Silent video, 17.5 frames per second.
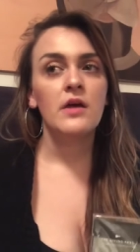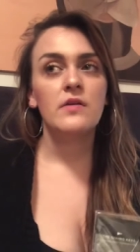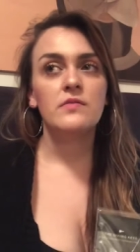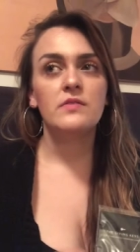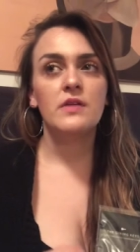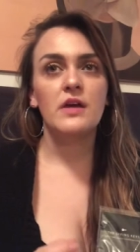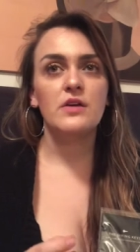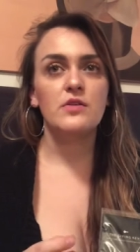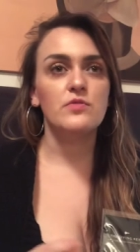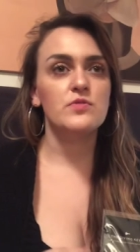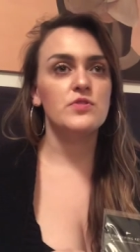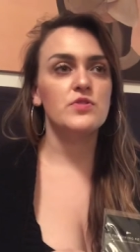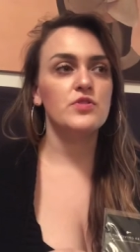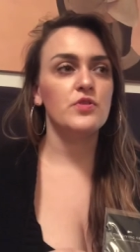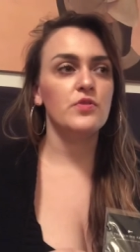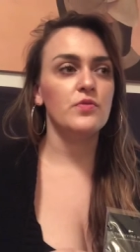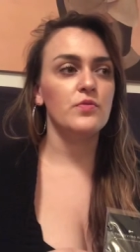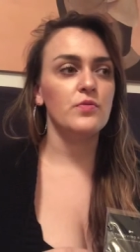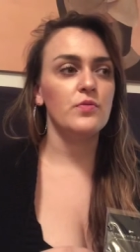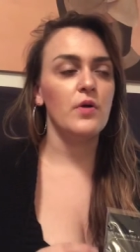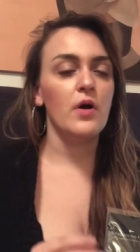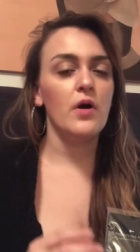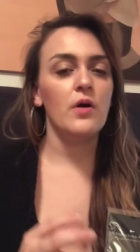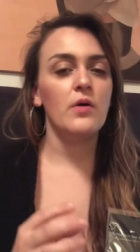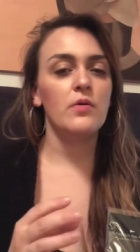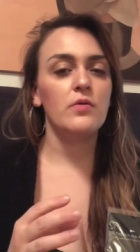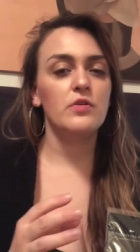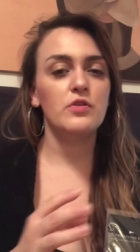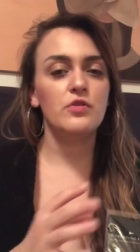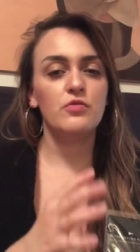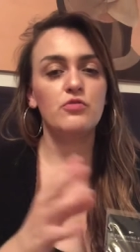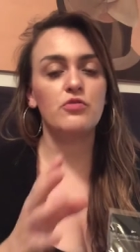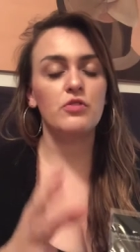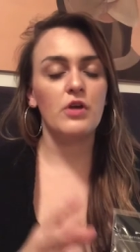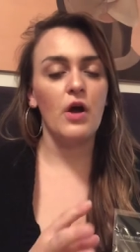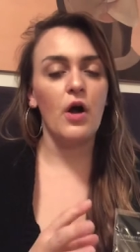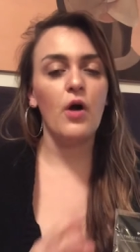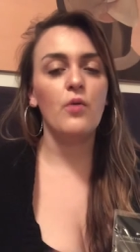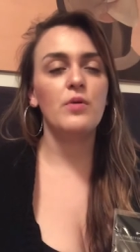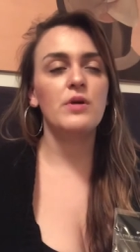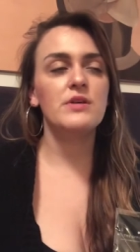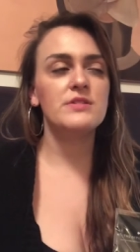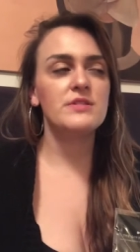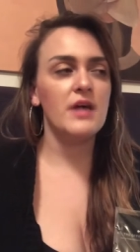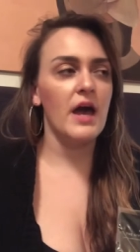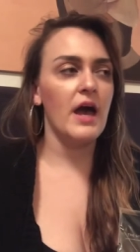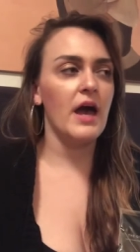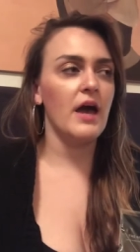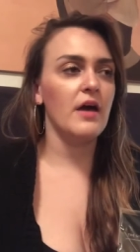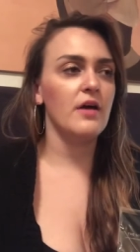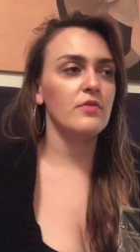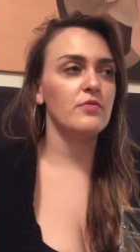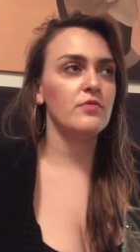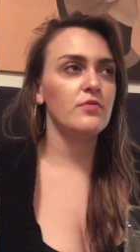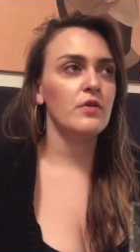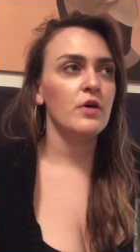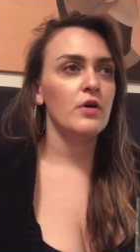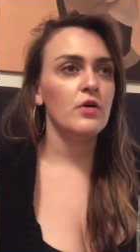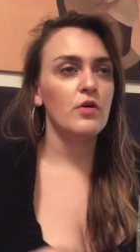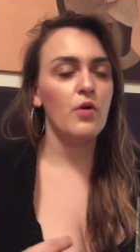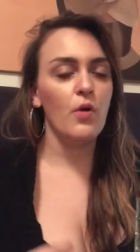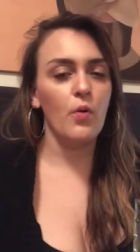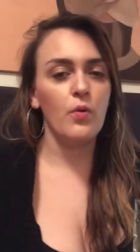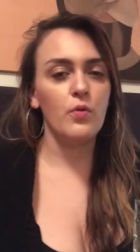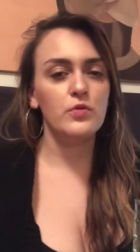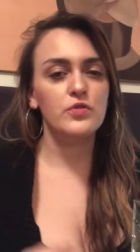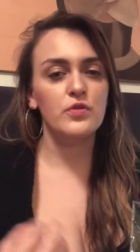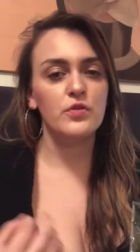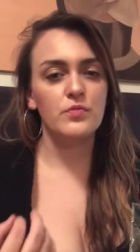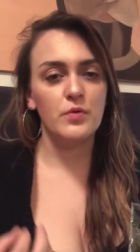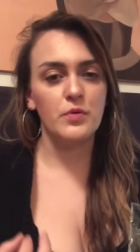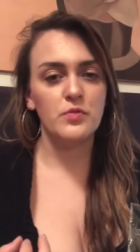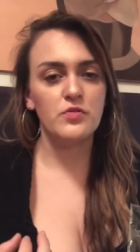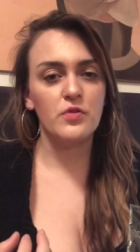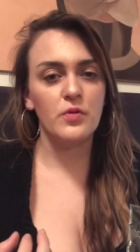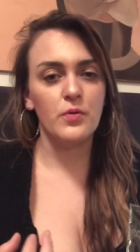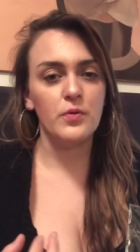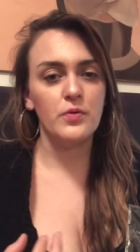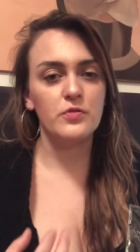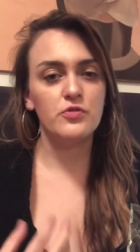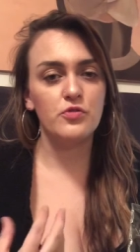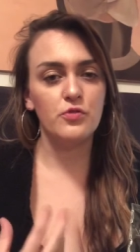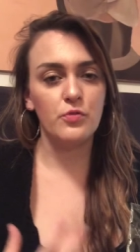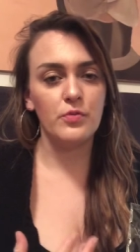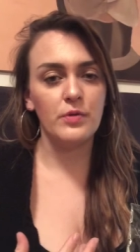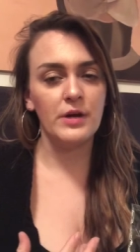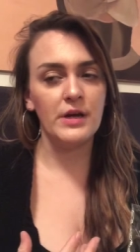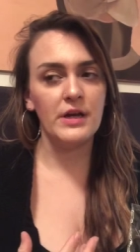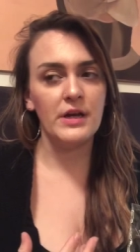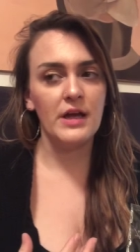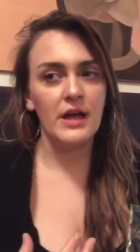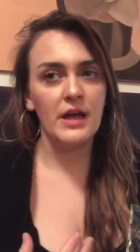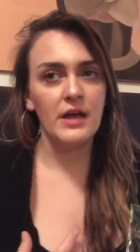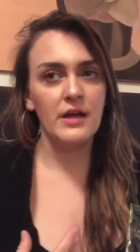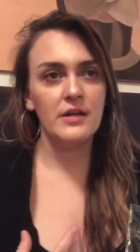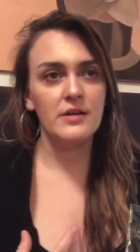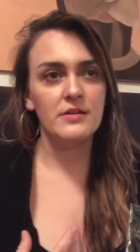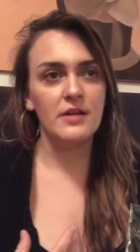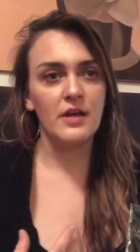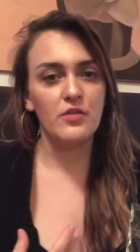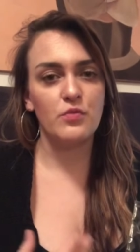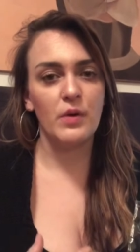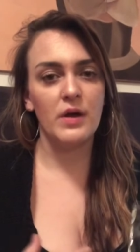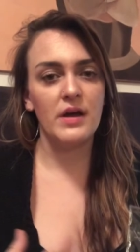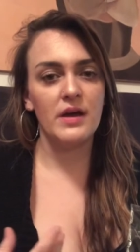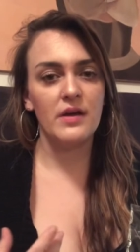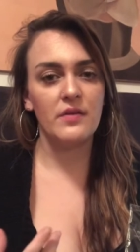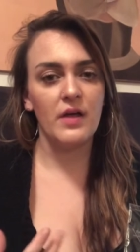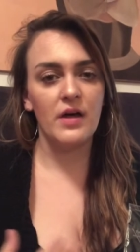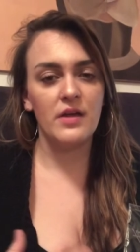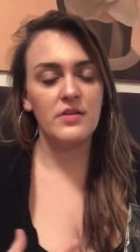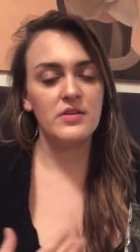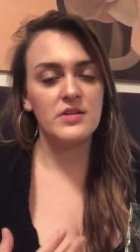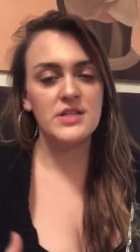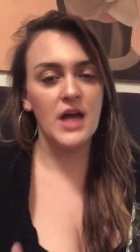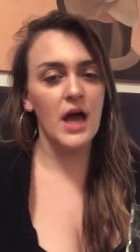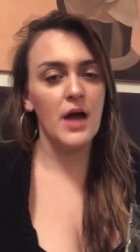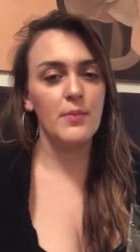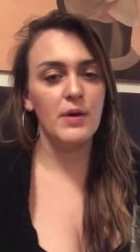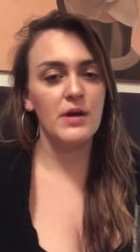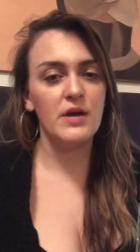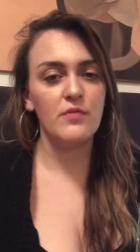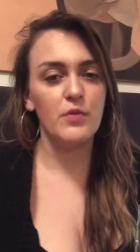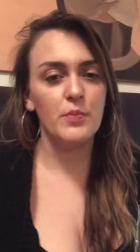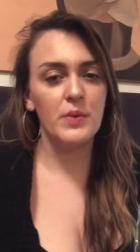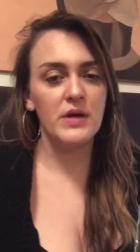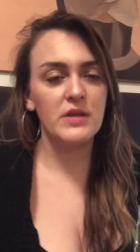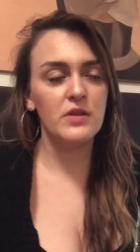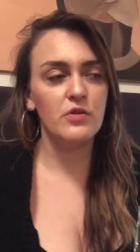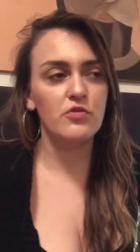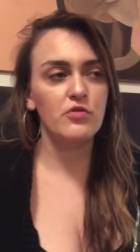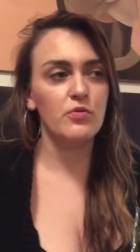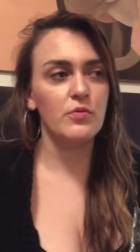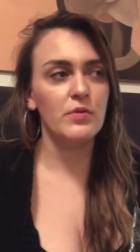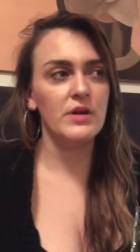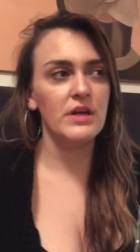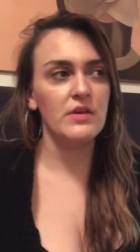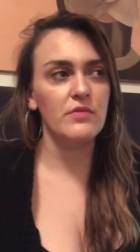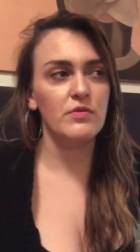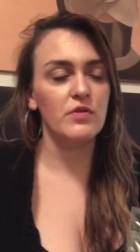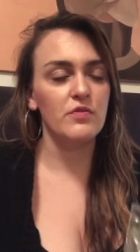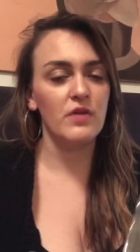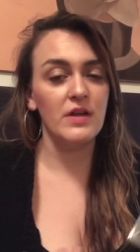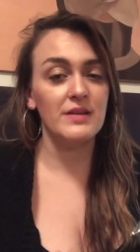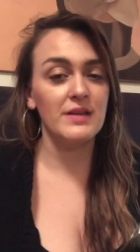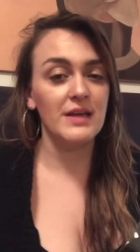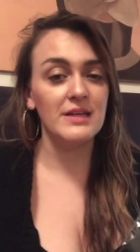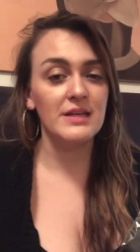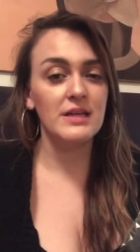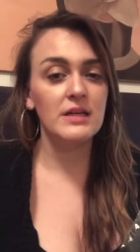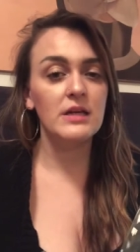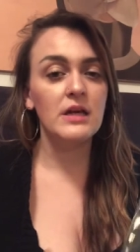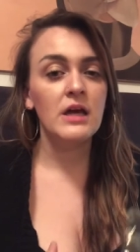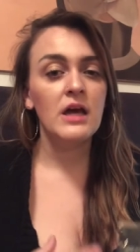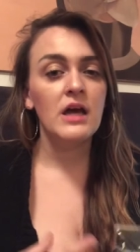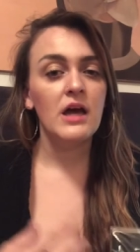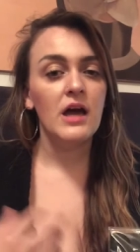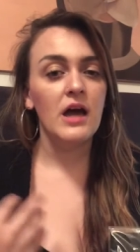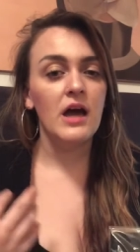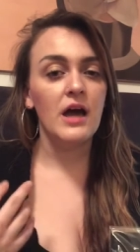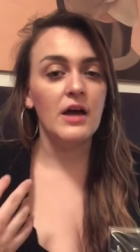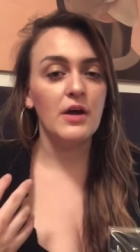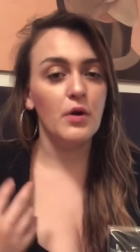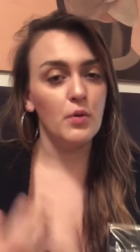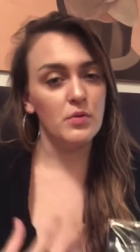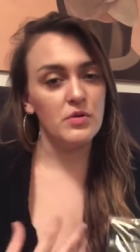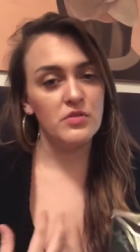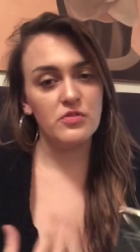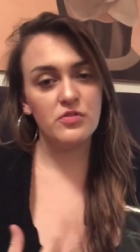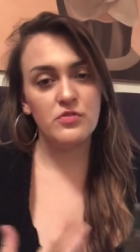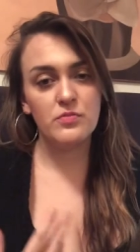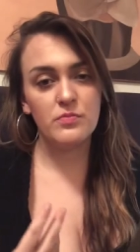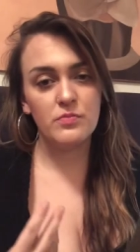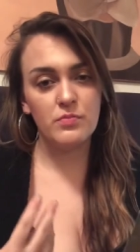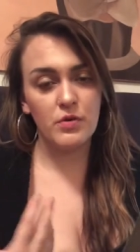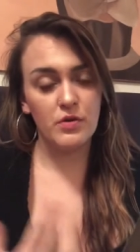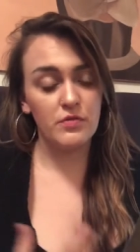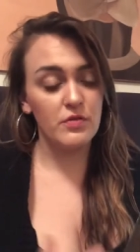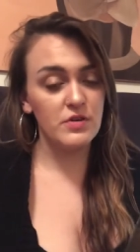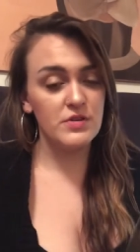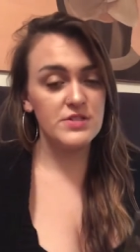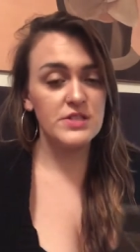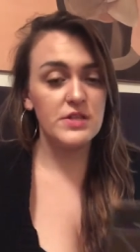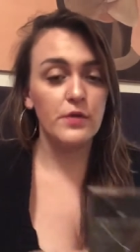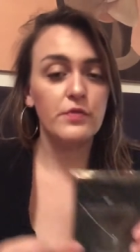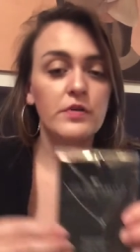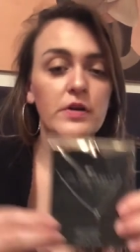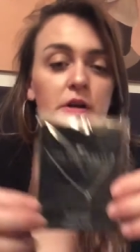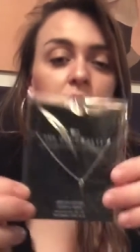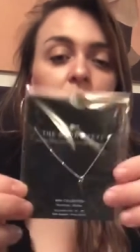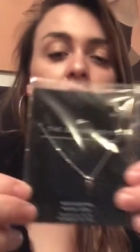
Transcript: they used to usually always have gold or rose gold jewelry, and that's why a lot of the time I never pick their jewelry, even if I like it. I always prefer silver.